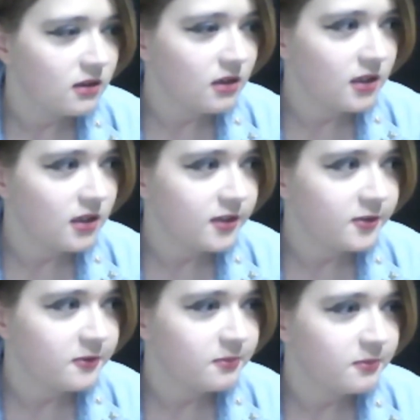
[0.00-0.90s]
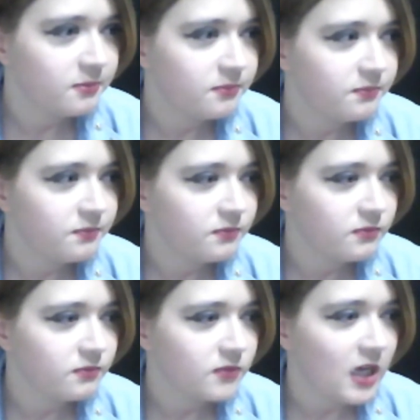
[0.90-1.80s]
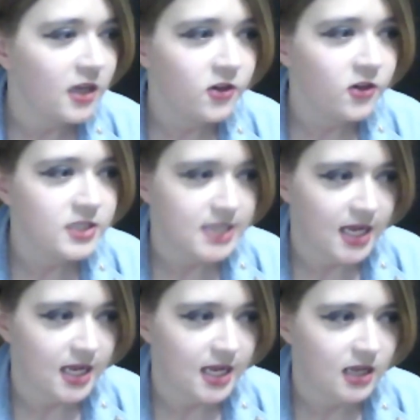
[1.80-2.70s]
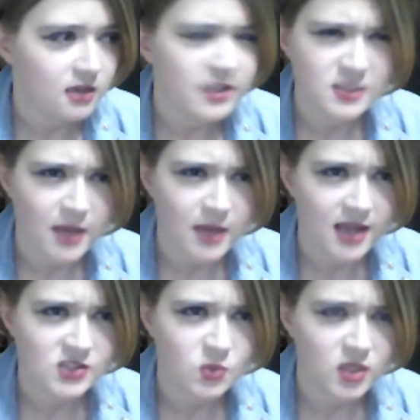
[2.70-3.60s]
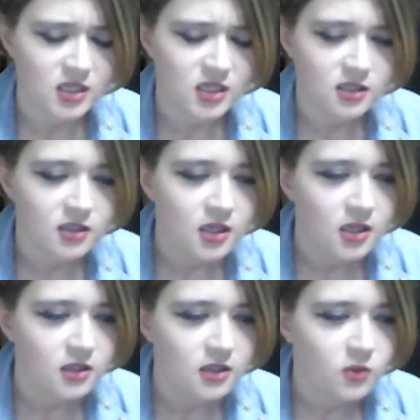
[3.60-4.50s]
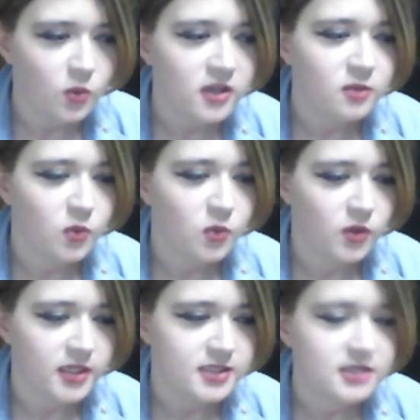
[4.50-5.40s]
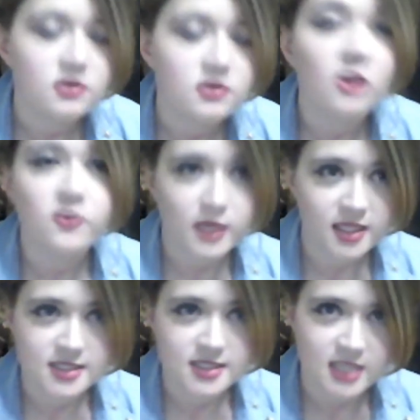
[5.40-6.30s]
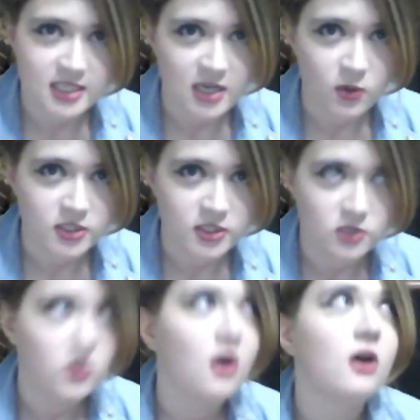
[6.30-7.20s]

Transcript: Um, Another day this past week, one of the boys, all of my kids take Taekwondo.